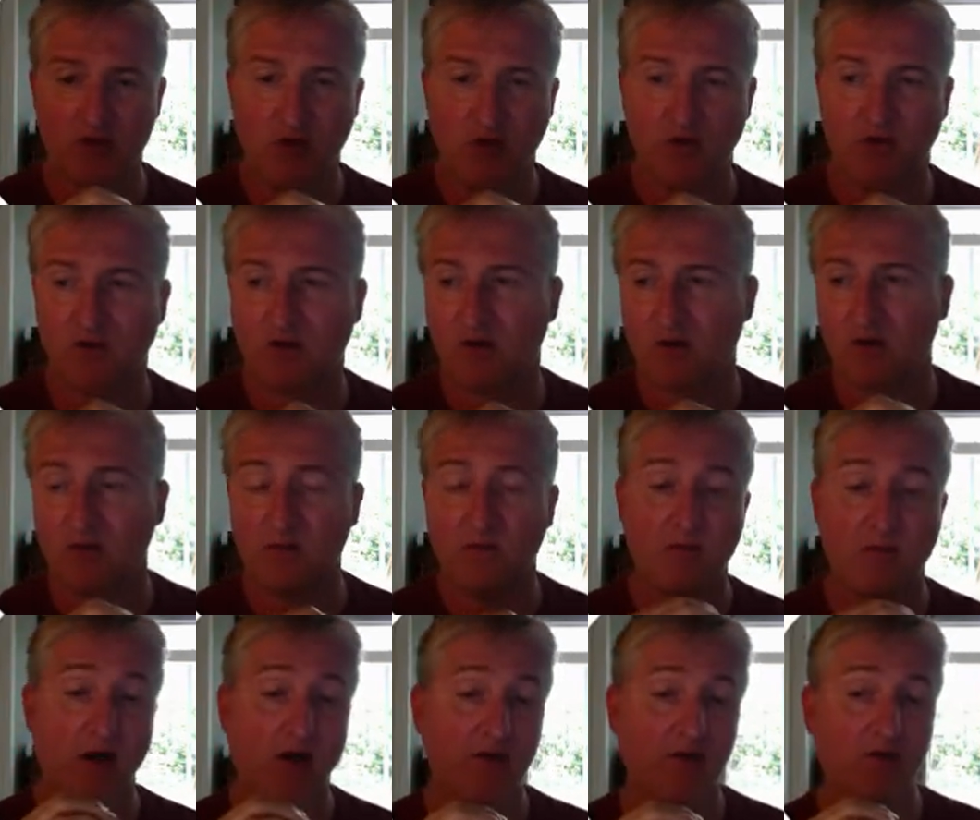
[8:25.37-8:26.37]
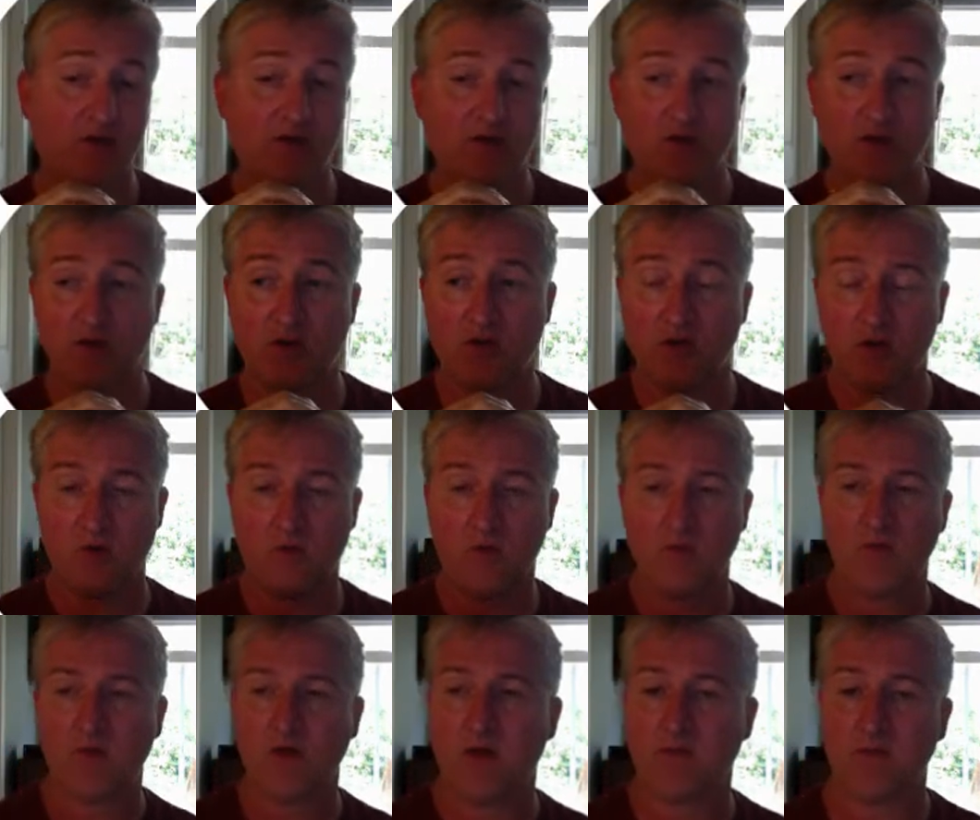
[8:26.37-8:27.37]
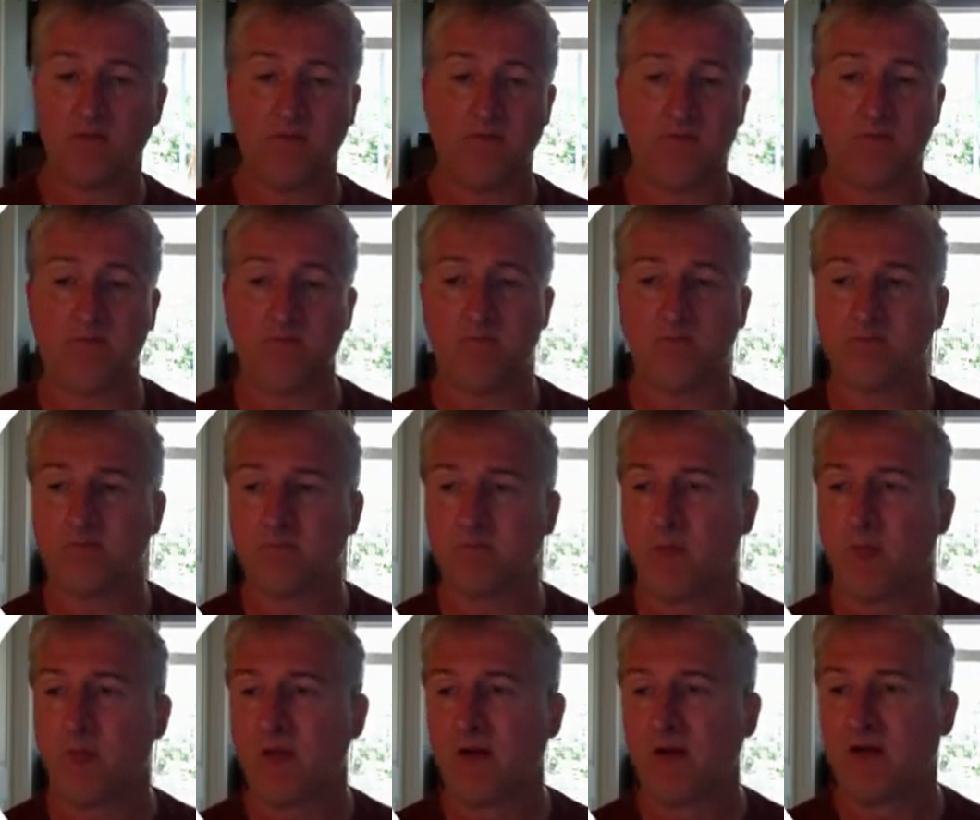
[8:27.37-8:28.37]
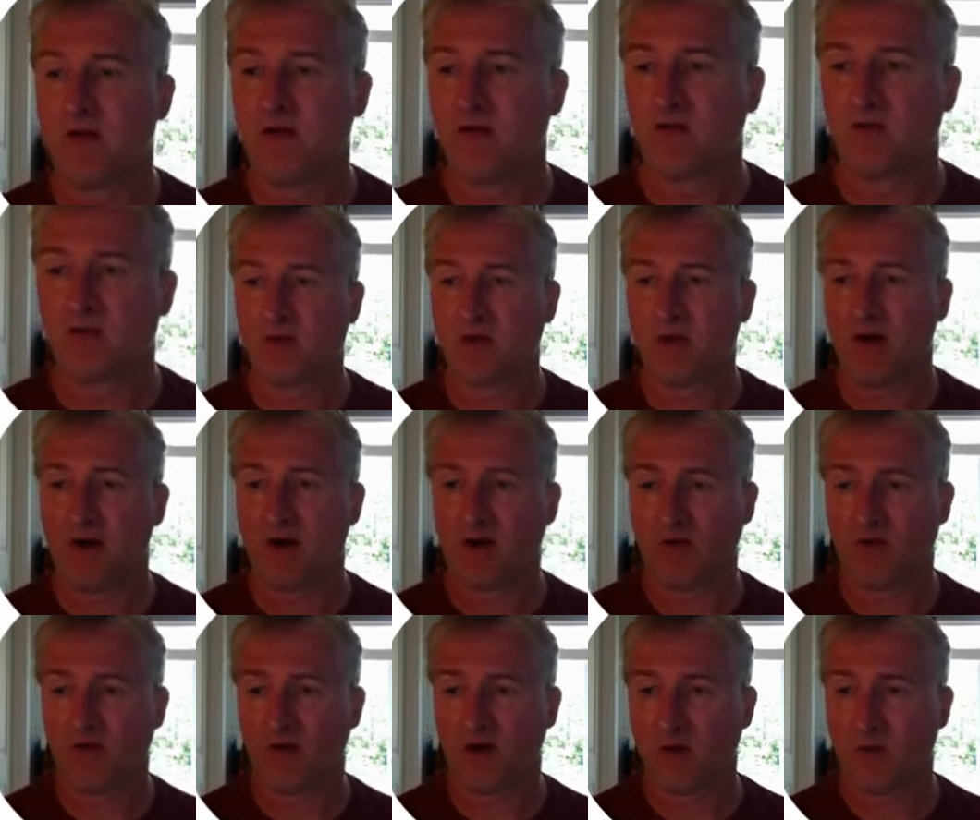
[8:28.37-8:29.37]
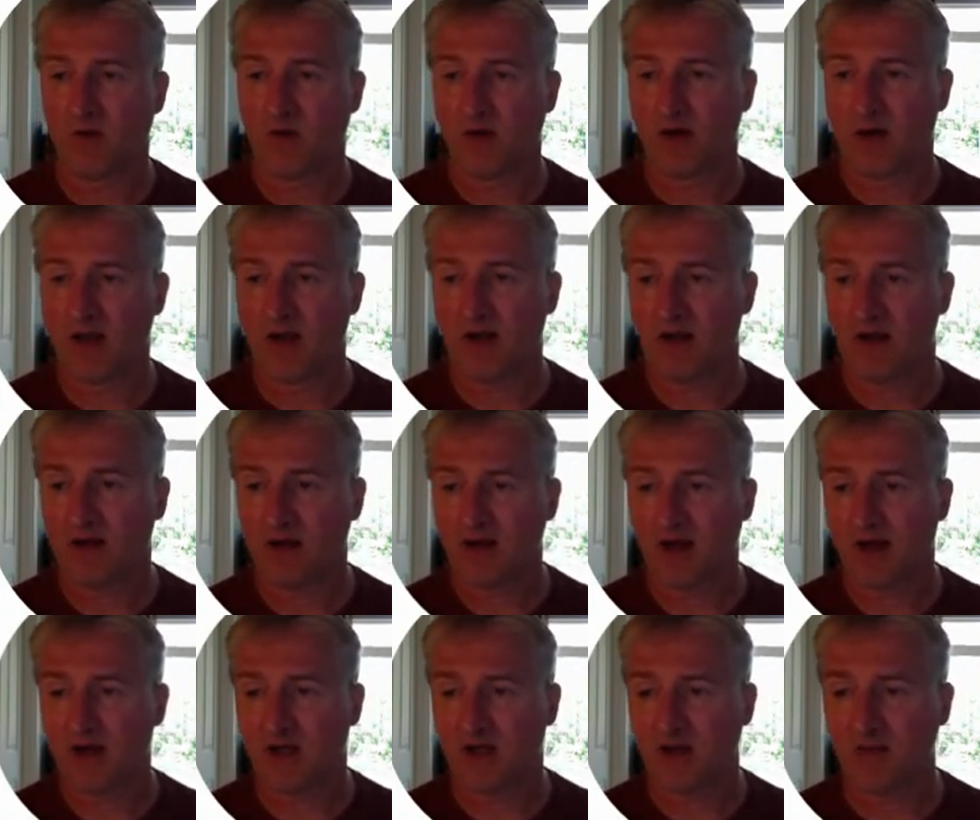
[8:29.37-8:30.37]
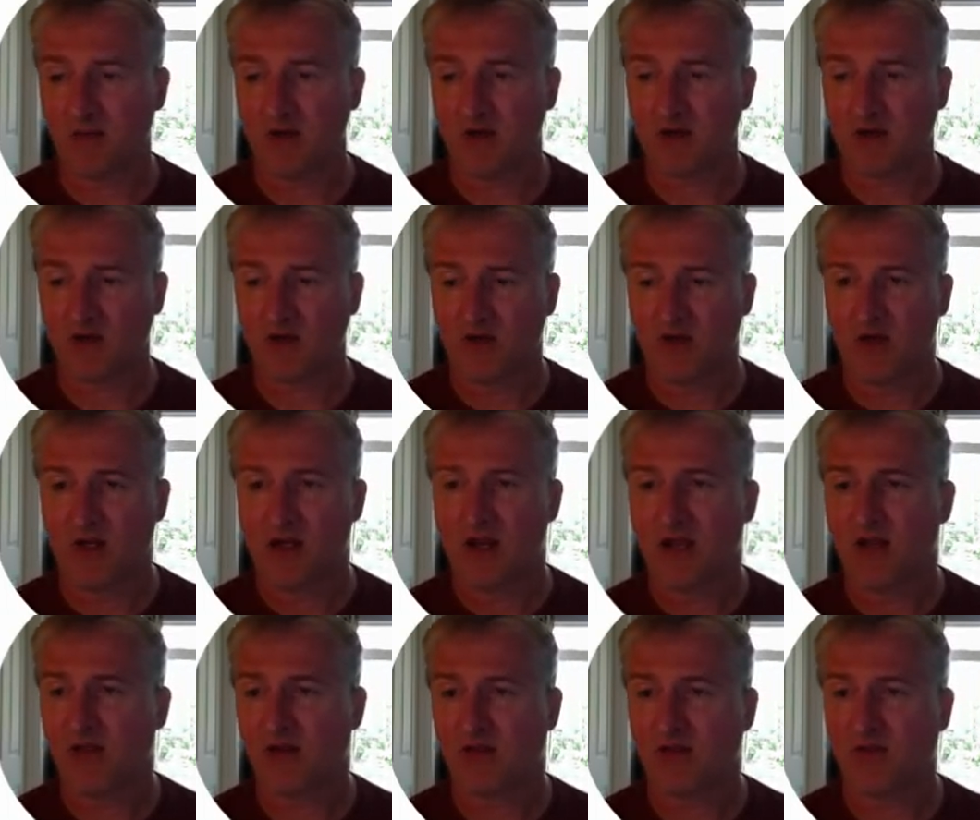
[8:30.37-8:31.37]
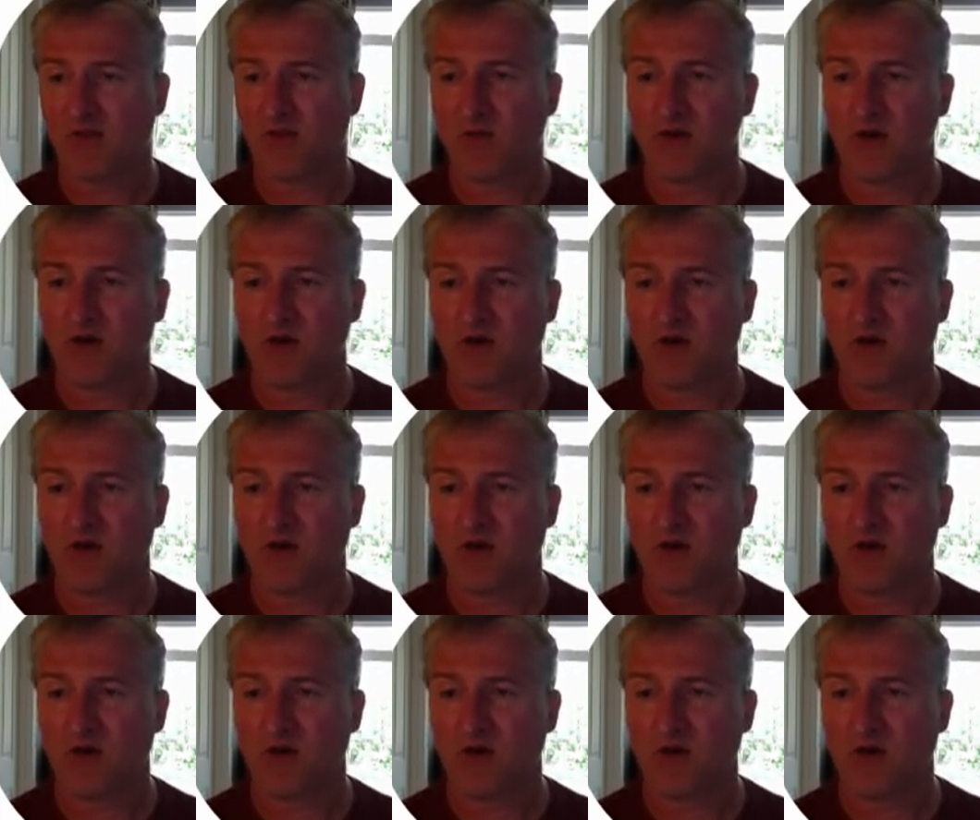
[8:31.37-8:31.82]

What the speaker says: you something else that you can do. So back over here. We're going to add a contact page here. And like I said, you can